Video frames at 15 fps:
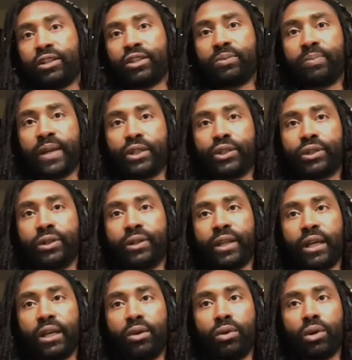just make sure
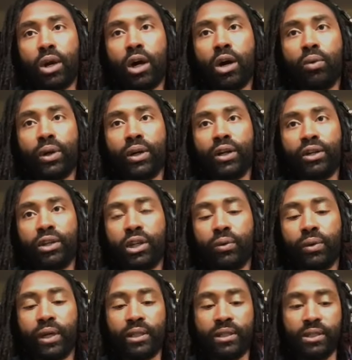that you know what you're
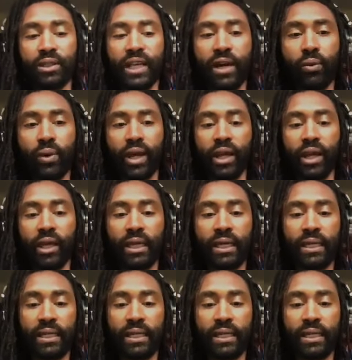doing. So that way